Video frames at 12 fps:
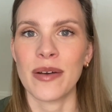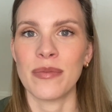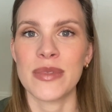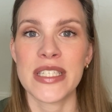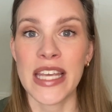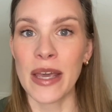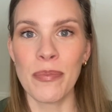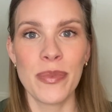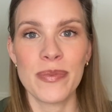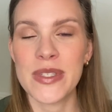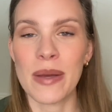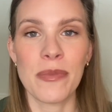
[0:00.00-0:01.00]
skip
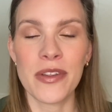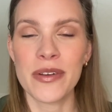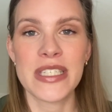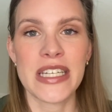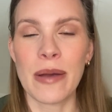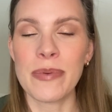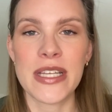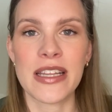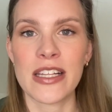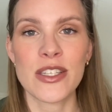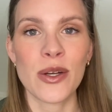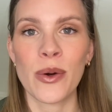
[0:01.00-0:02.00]
some of those steps, and
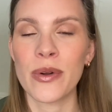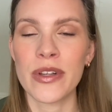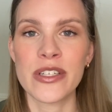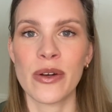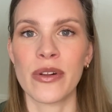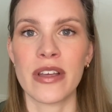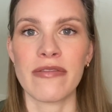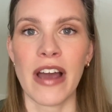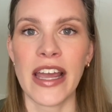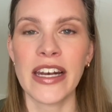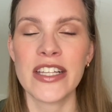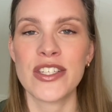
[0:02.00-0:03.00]
that's totally, totally
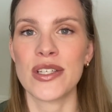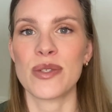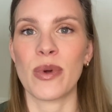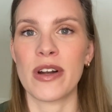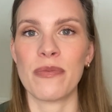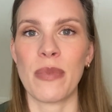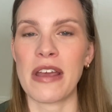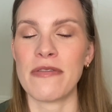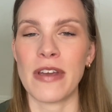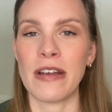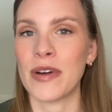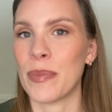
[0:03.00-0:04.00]
fine. It's just one of my
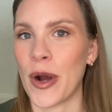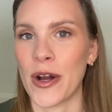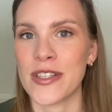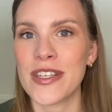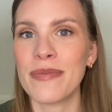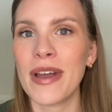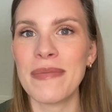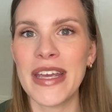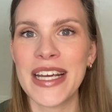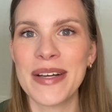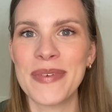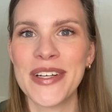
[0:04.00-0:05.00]
favorite parts of my
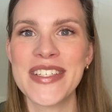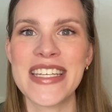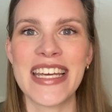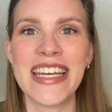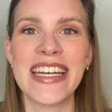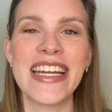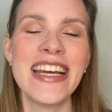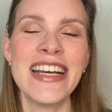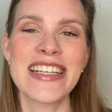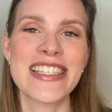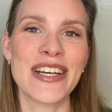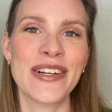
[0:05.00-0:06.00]
makeup routine,
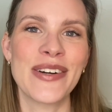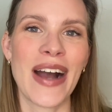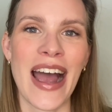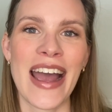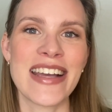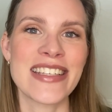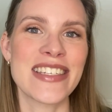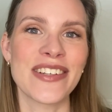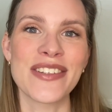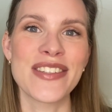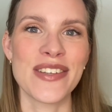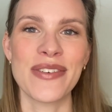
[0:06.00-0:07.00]
so I
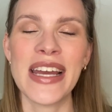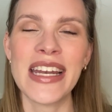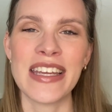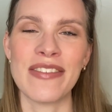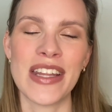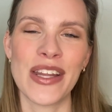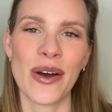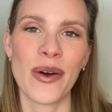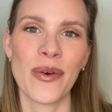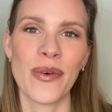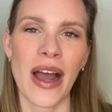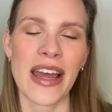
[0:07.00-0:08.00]
still do it, even
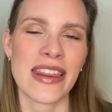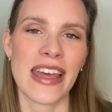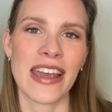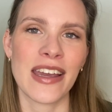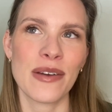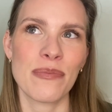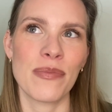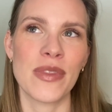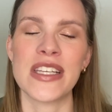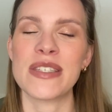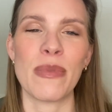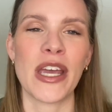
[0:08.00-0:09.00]
though I think
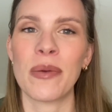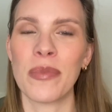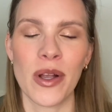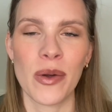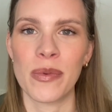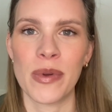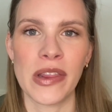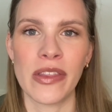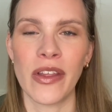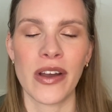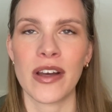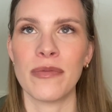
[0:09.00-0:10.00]
this makeup look would
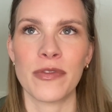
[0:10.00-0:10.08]
look